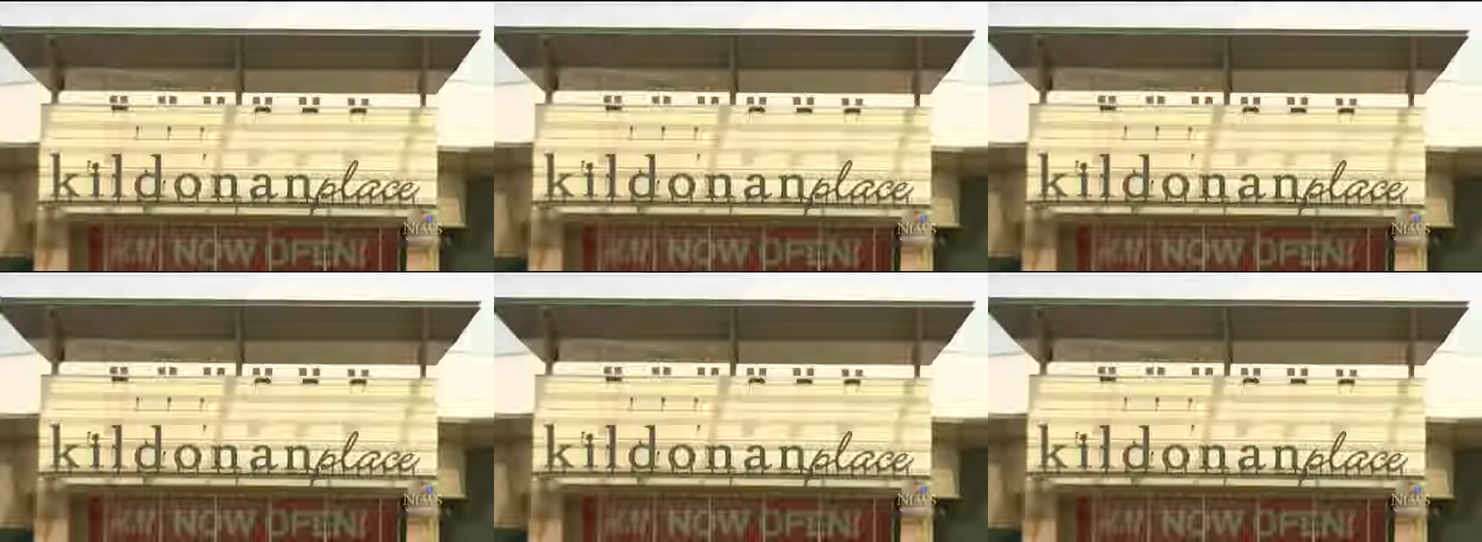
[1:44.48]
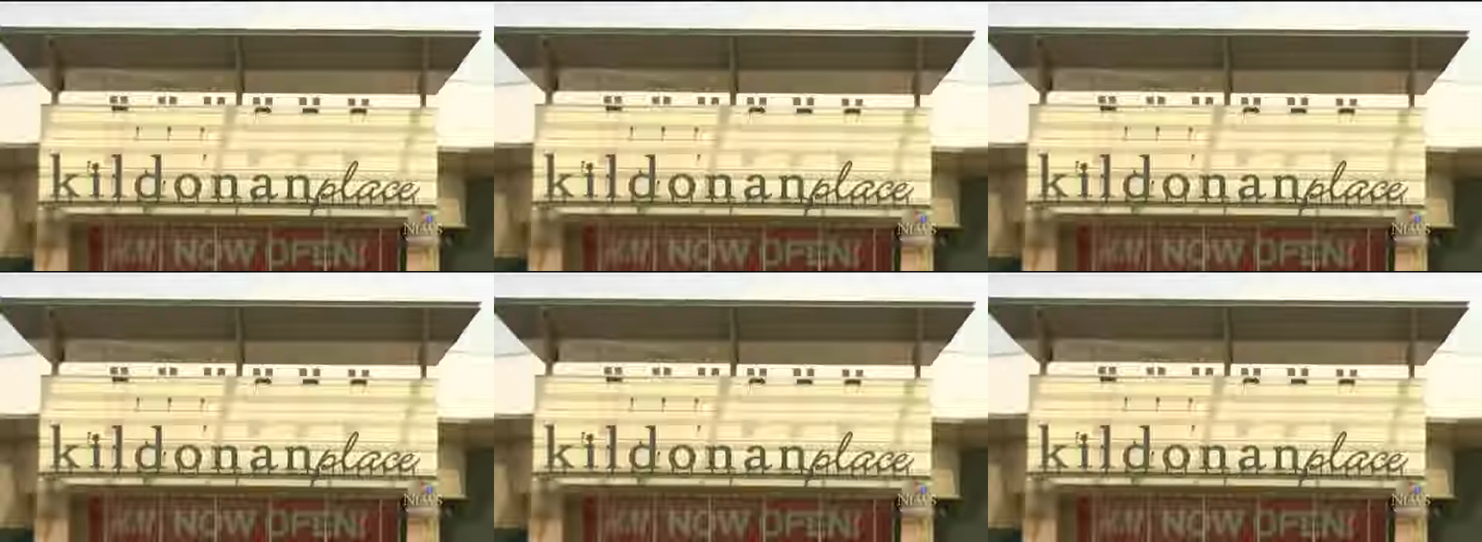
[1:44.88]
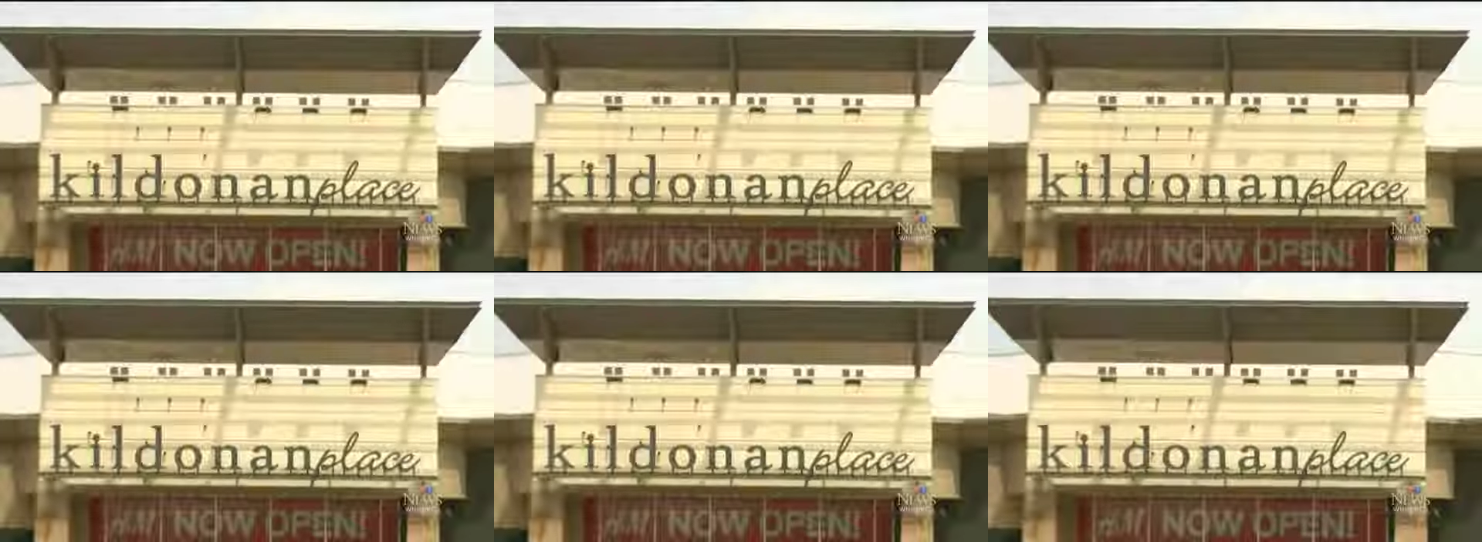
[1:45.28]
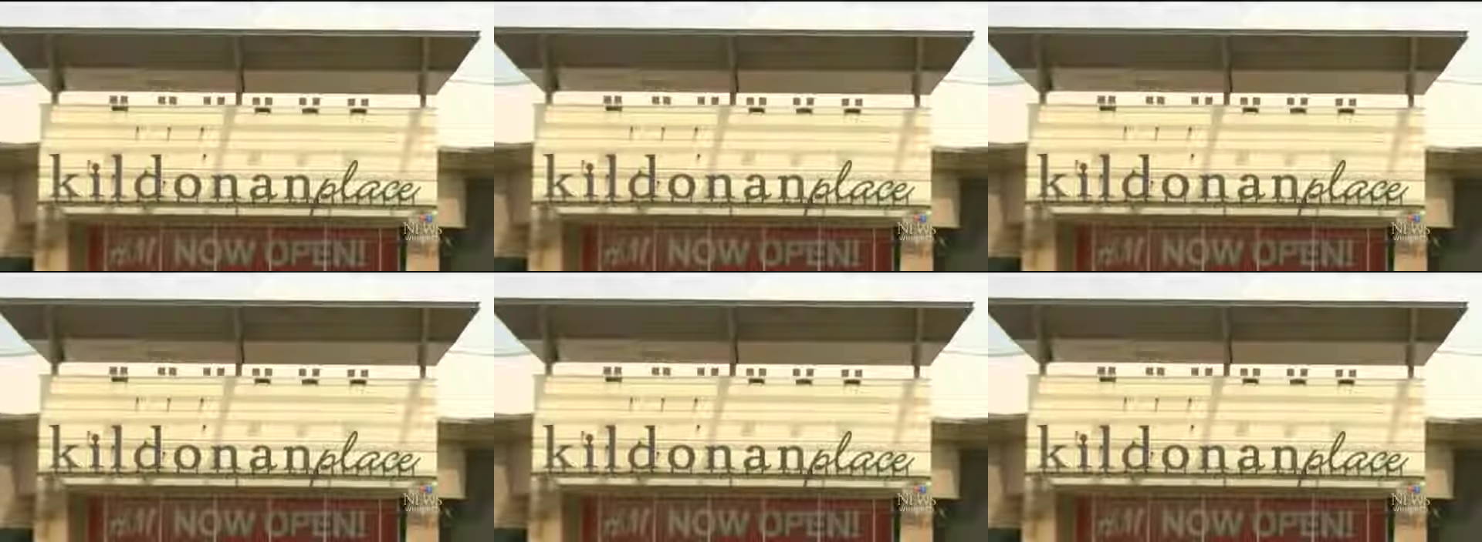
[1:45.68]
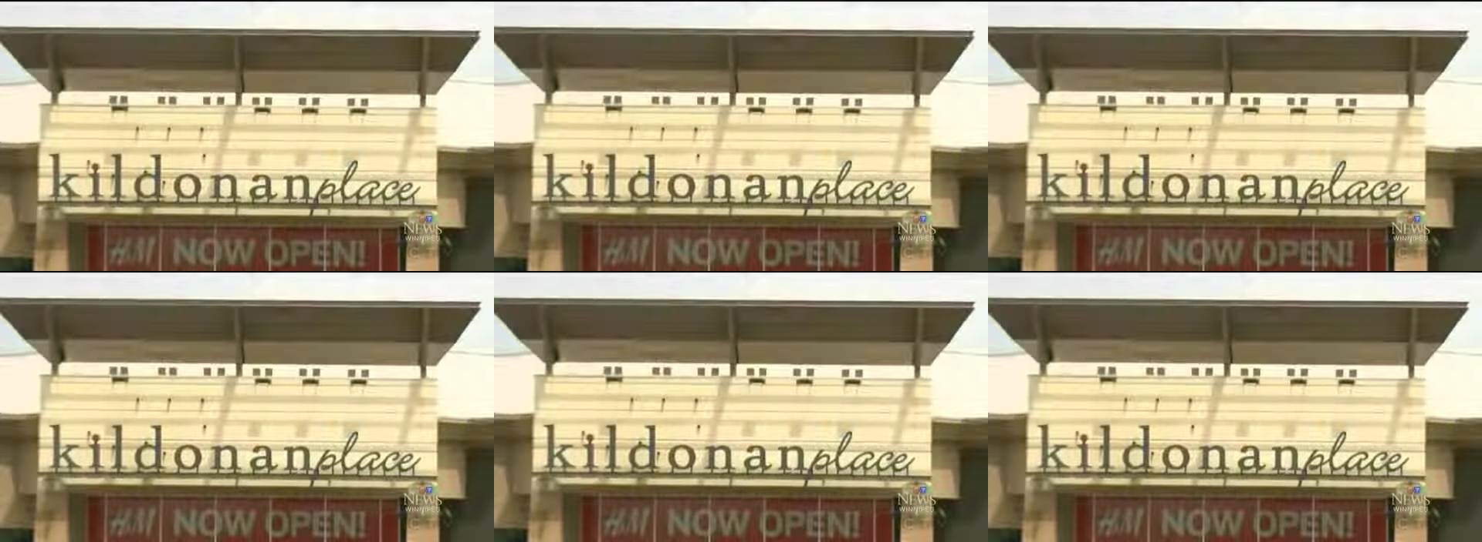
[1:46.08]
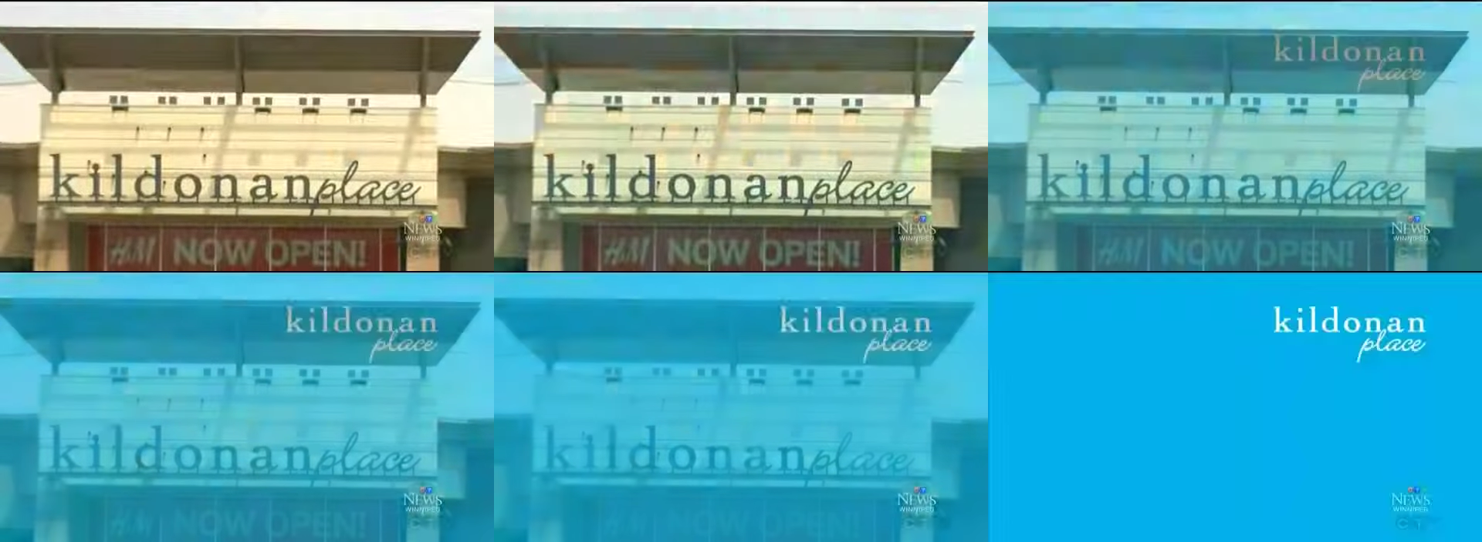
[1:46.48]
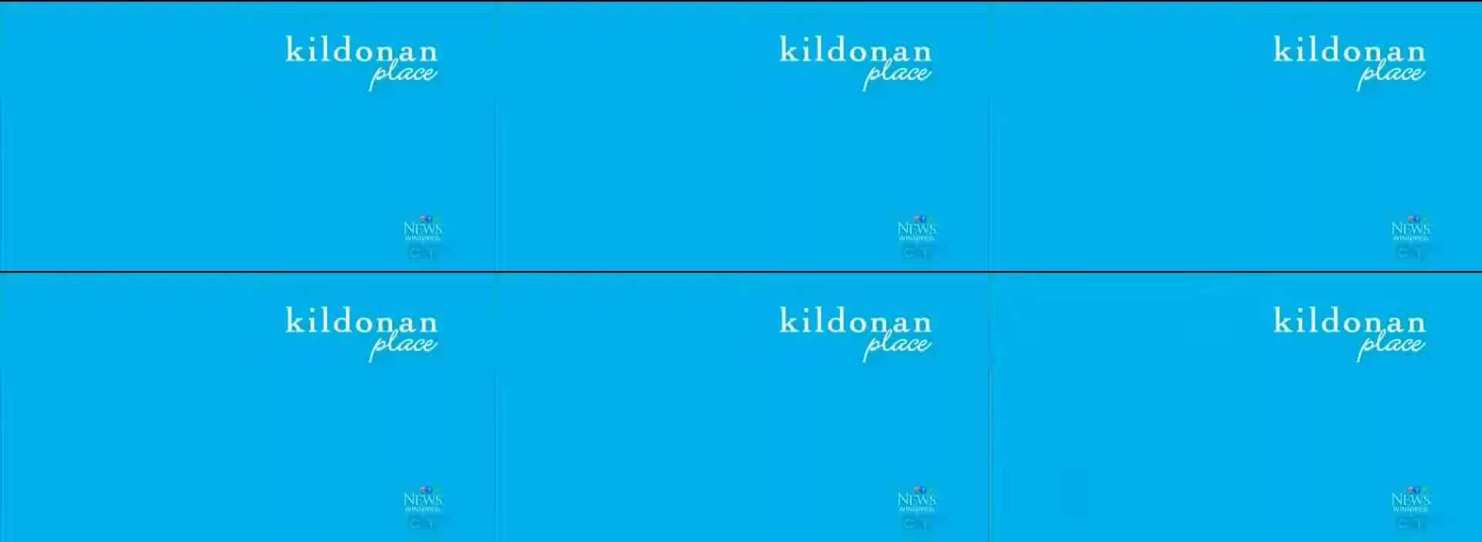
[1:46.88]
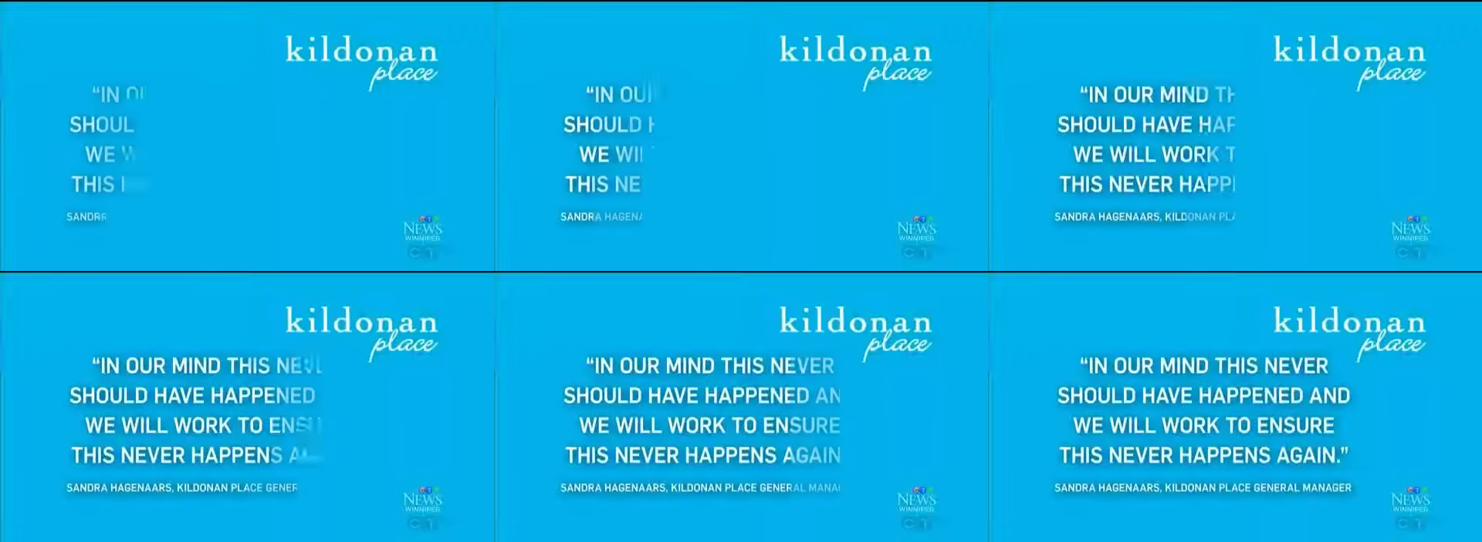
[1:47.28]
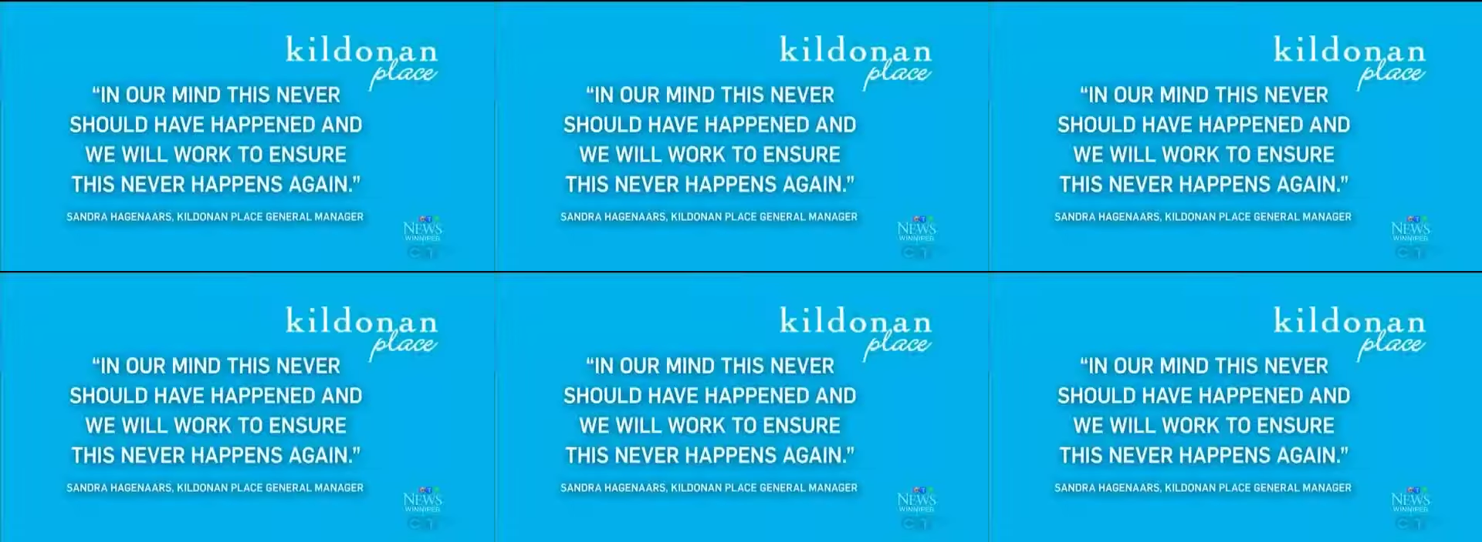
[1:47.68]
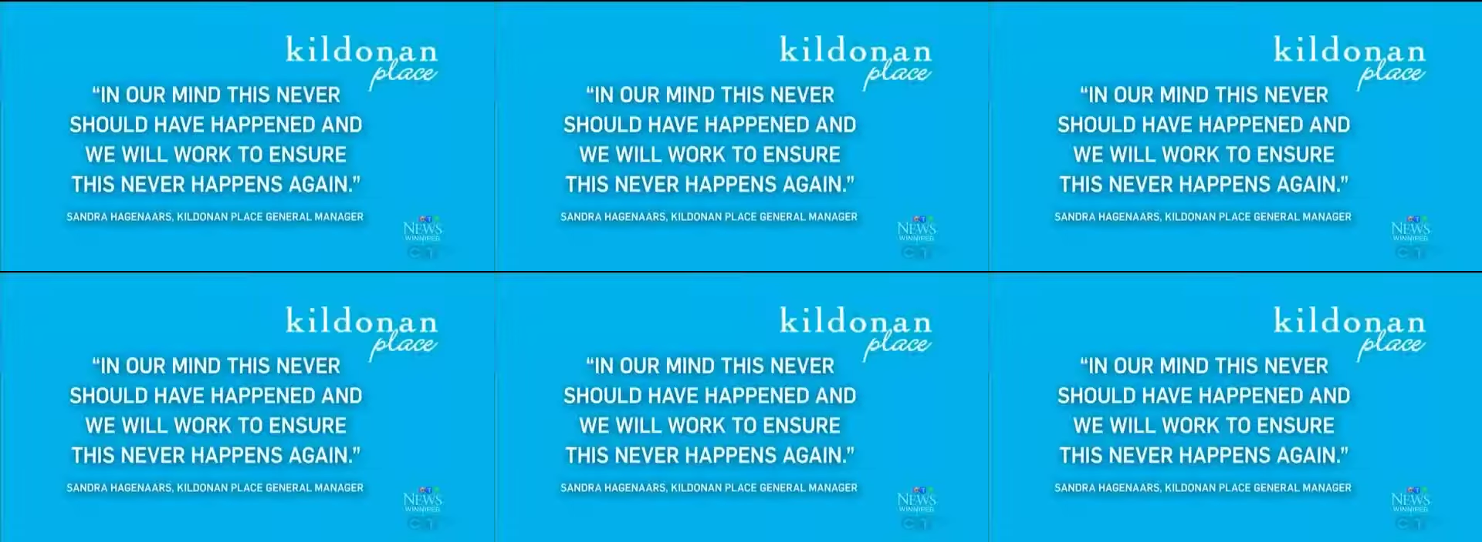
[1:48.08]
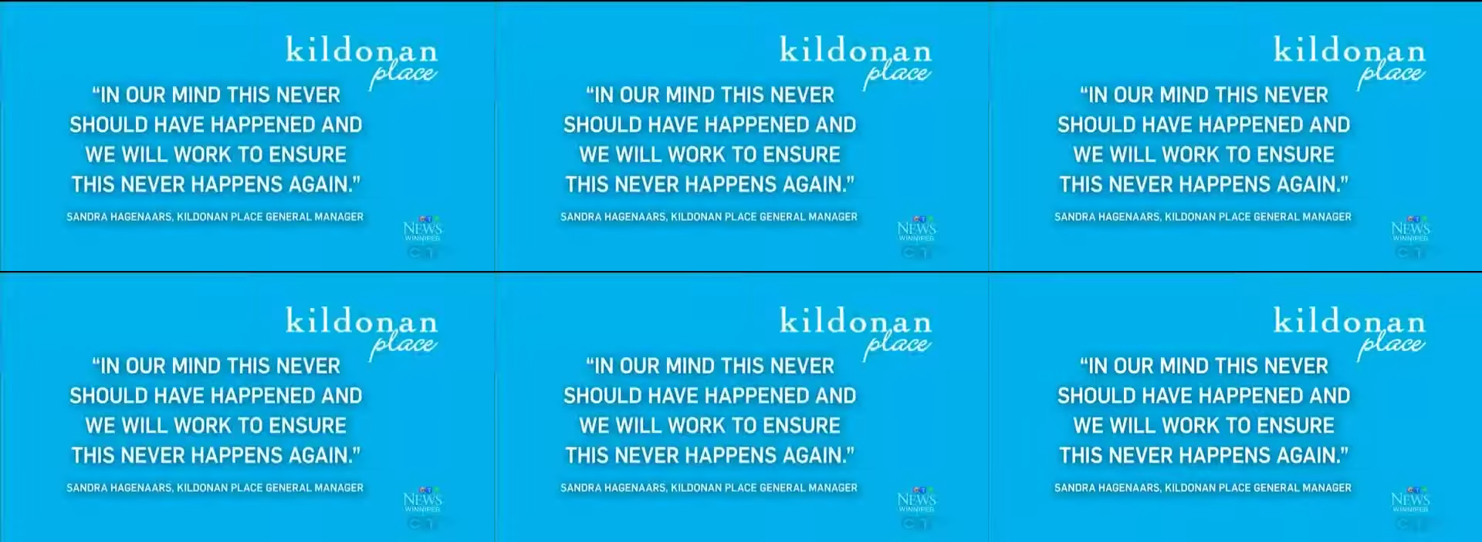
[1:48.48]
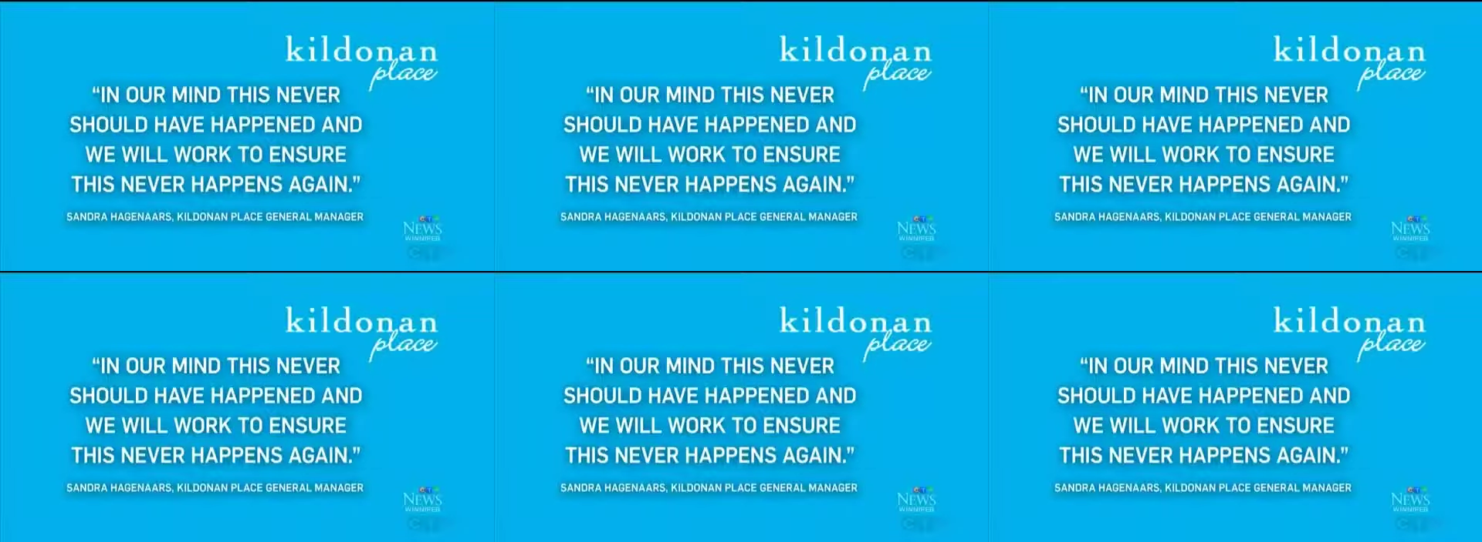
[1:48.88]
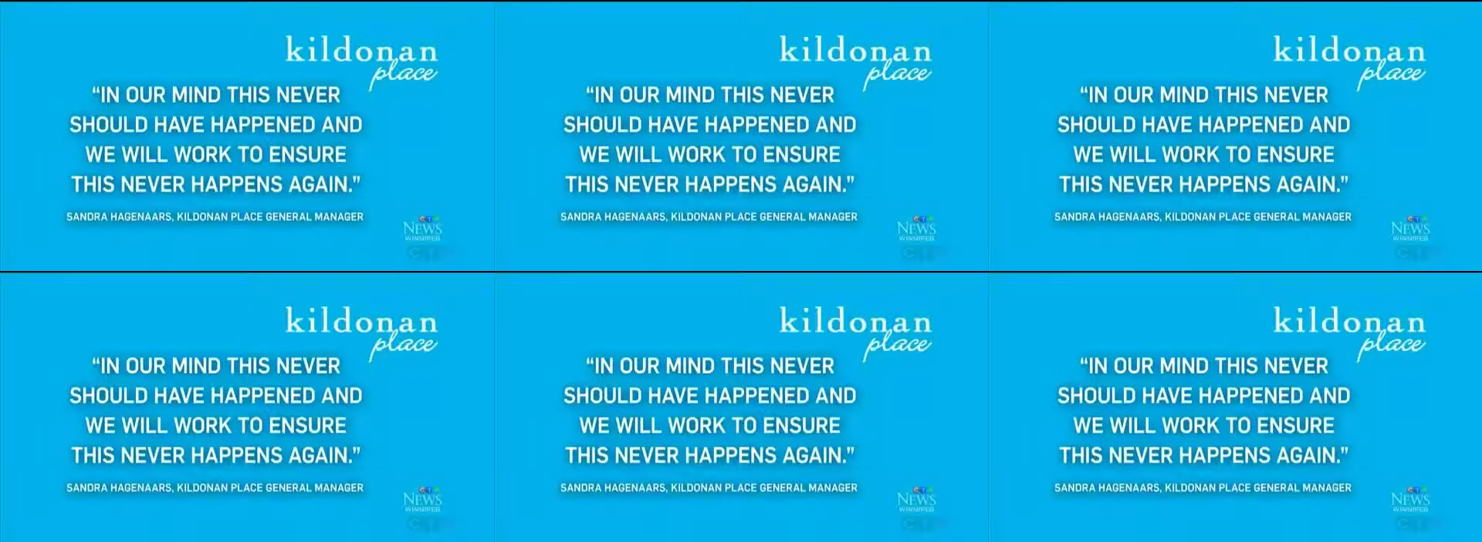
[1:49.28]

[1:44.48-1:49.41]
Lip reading: [unreadable: no face in view]